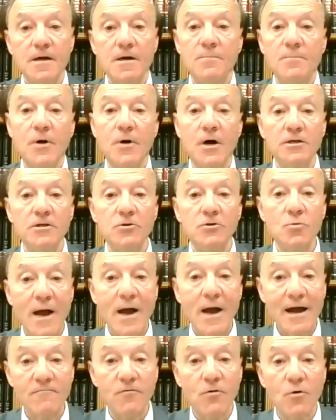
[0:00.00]
but you
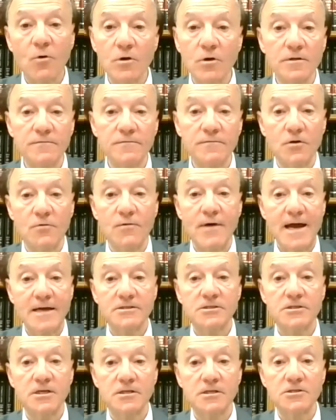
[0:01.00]
have all of your
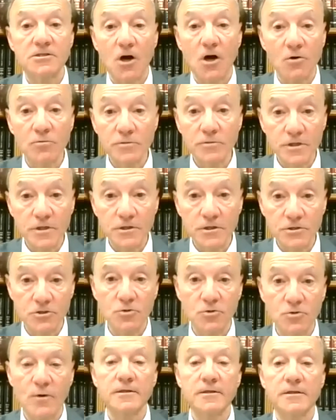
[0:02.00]
assets owned
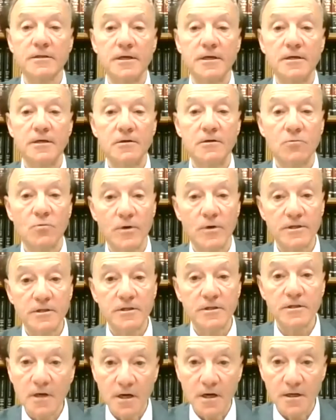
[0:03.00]
jointly with,
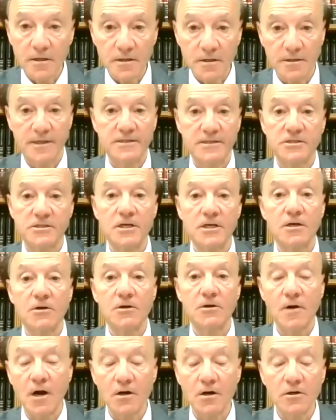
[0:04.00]
let's say,
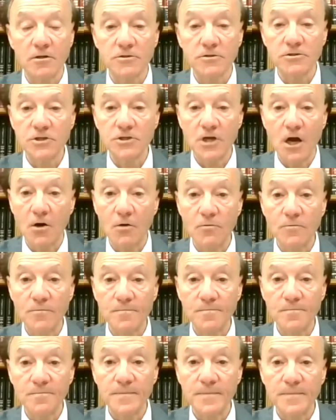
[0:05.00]
your Uncle Joe,
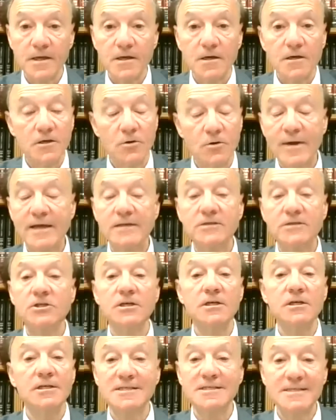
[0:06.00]
your Aunt
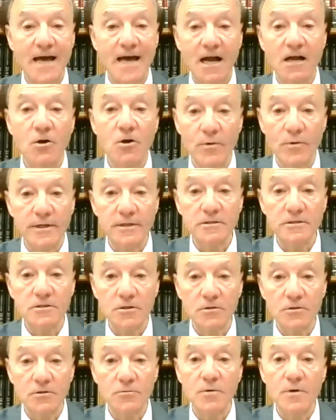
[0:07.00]
Jean is not going
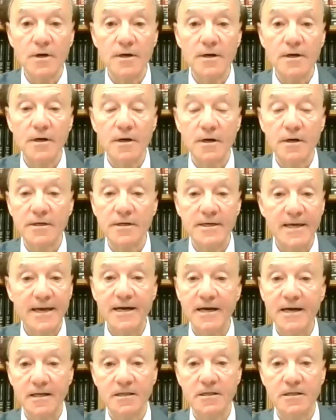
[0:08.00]
to get
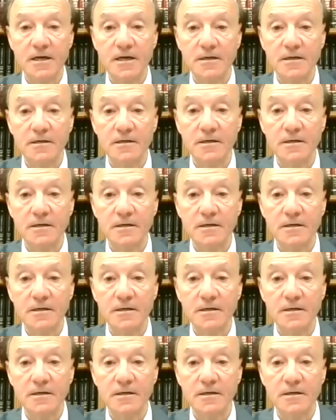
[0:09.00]
anything